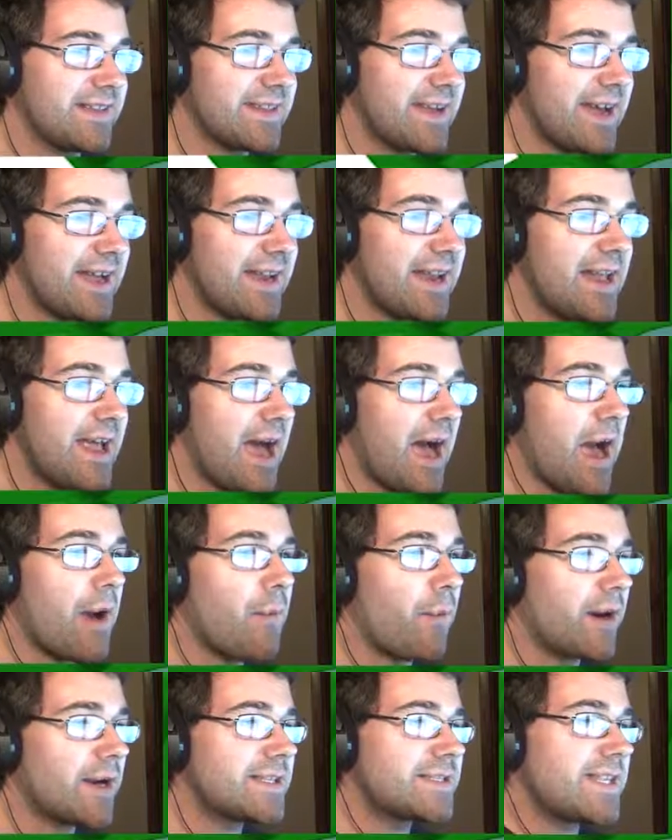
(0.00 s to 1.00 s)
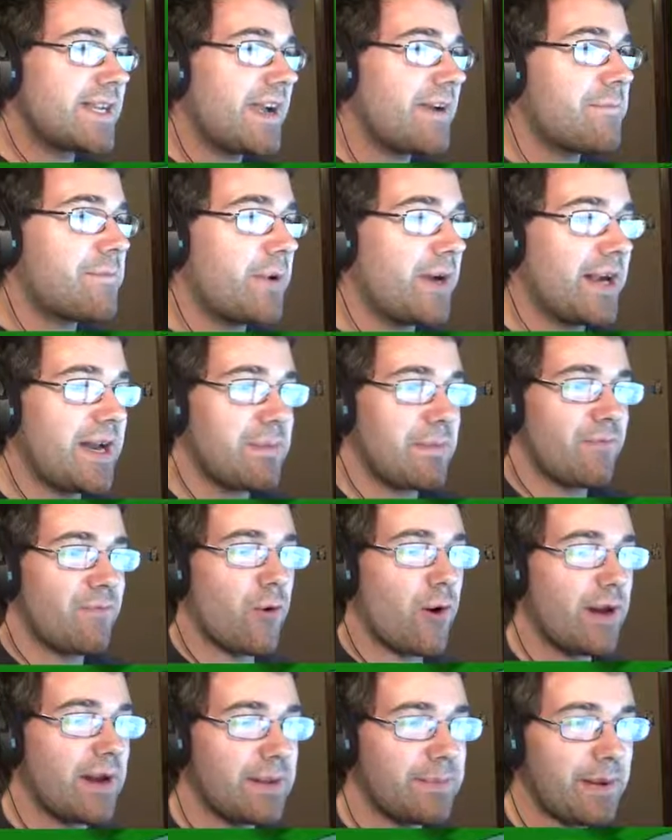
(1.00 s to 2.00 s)
that. I want to say I've played it
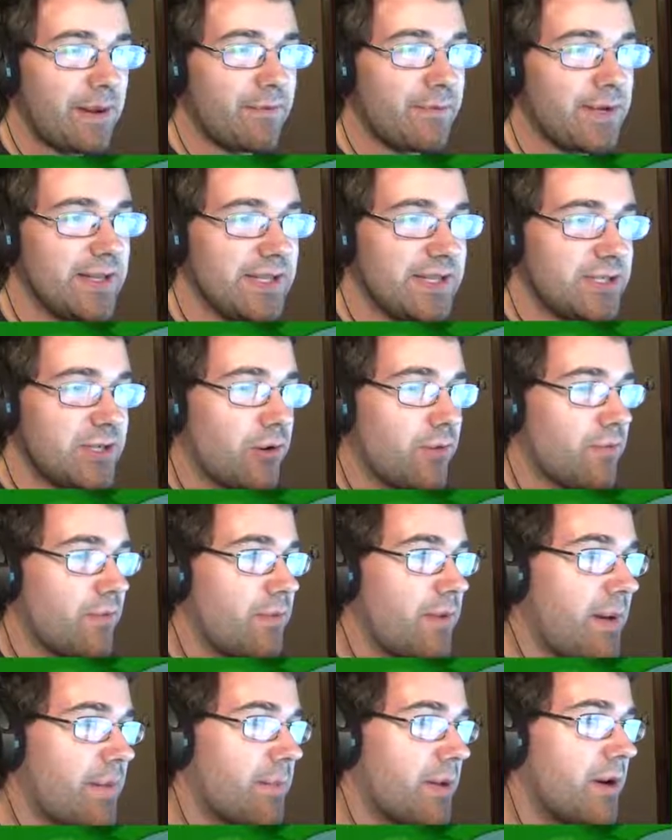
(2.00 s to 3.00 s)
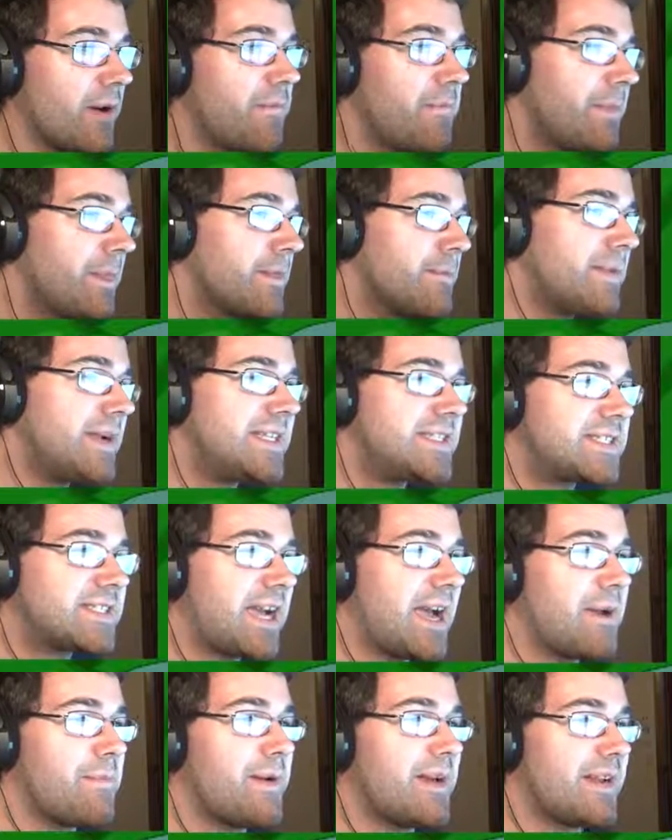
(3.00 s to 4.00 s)
before, but I really don't remember. Meet
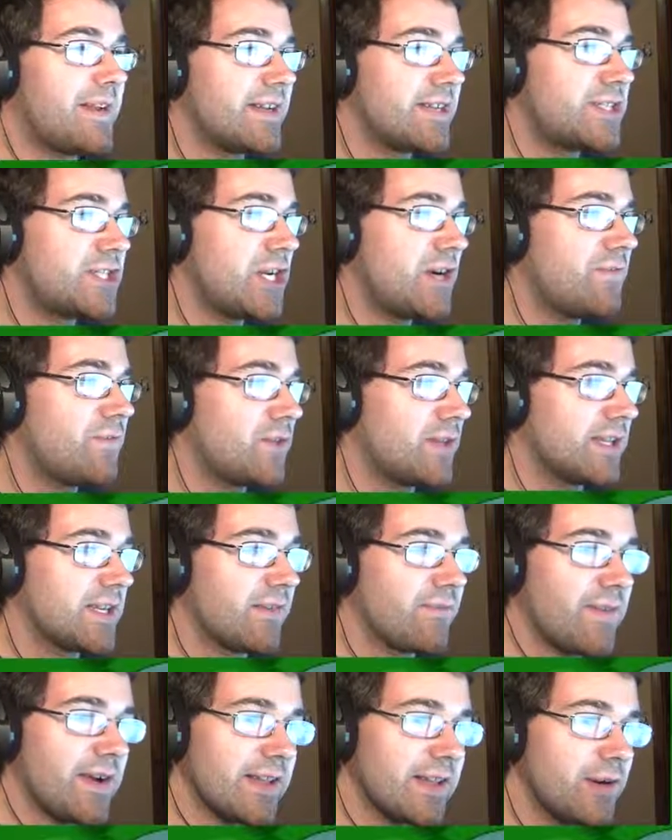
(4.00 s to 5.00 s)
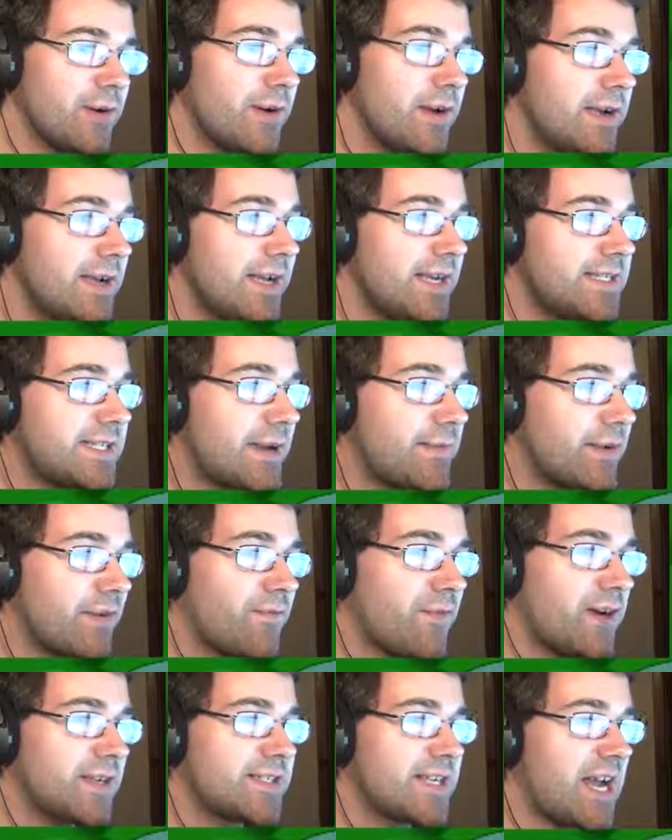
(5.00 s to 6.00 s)
Simon, a cheerful little fellow. He's having a
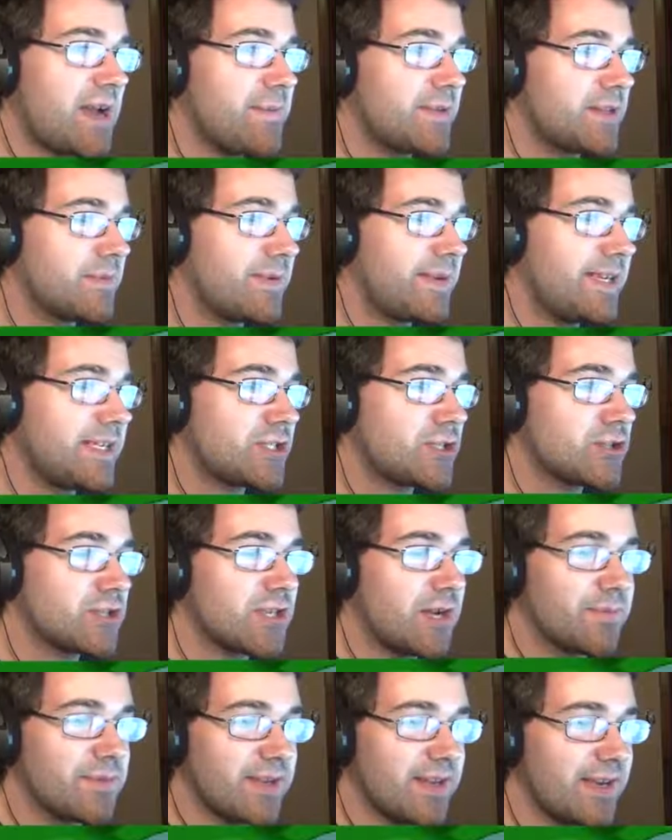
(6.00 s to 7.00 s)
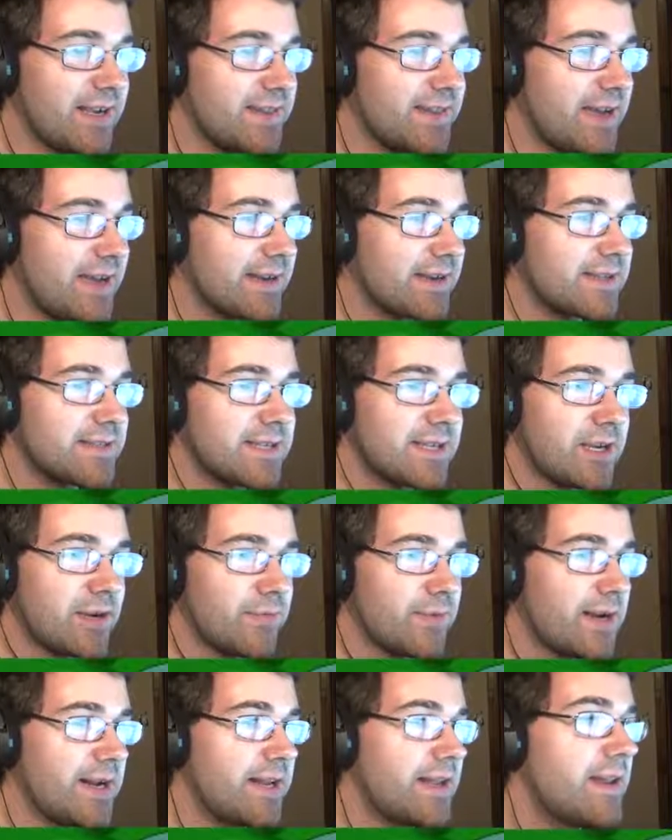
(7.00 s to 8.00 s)
fun time at the beach or something like that, because I couldn't
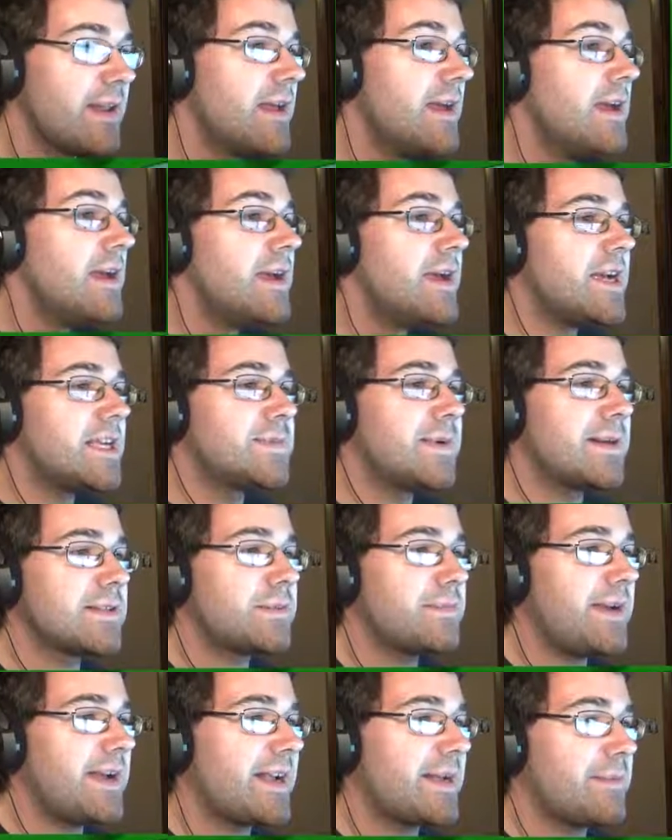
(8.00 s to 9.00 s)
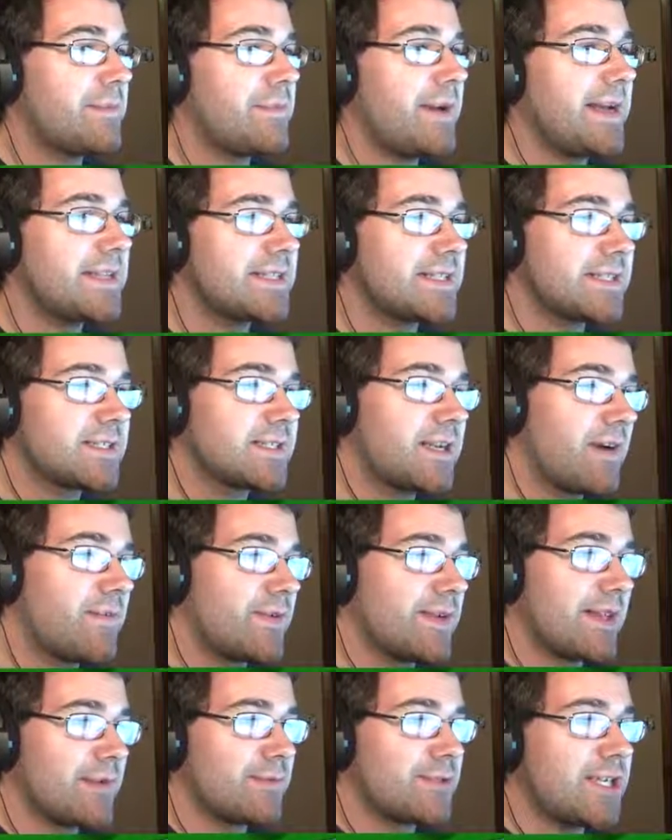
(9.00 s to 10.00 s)
read it. He's about to make an amazing
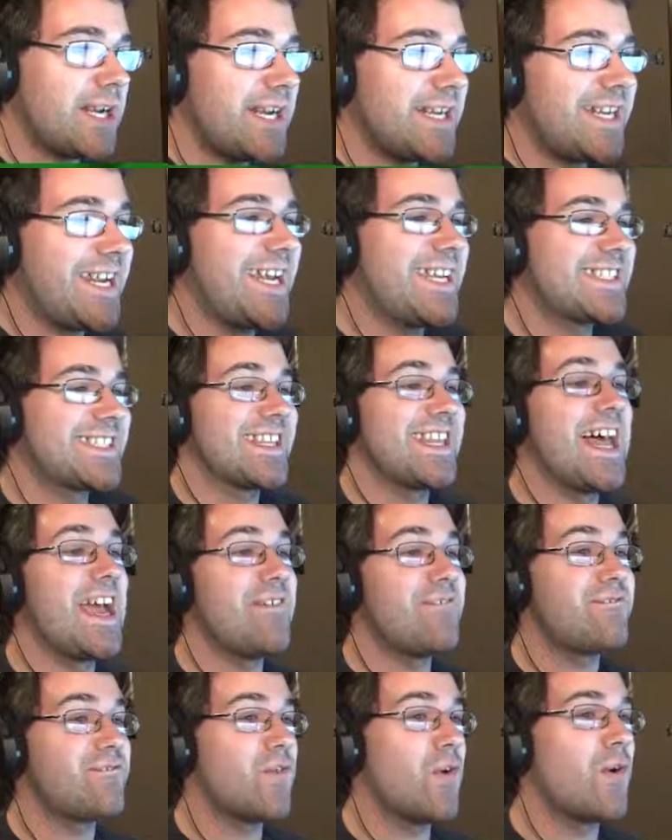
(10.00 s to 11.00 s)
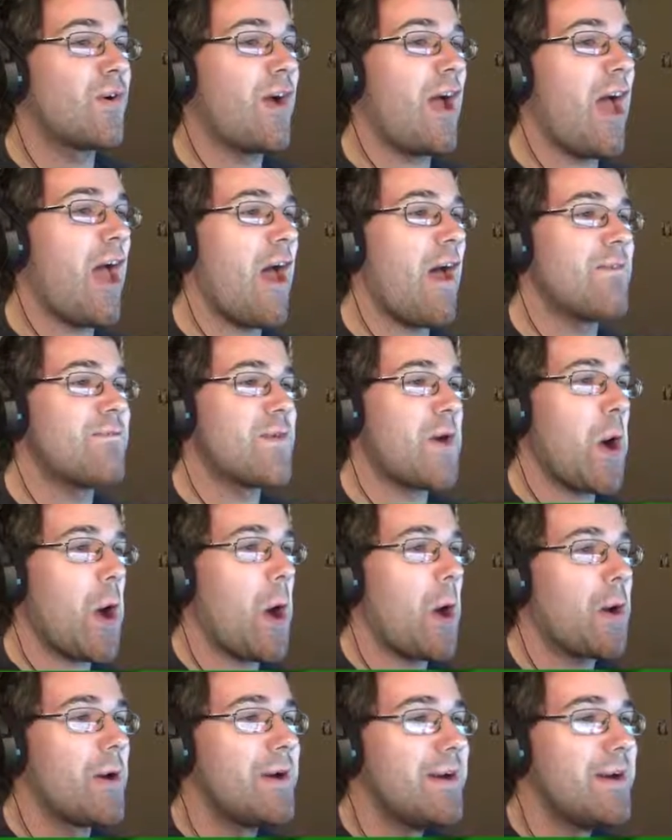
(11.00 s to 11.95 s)
discovery that will change his life forever.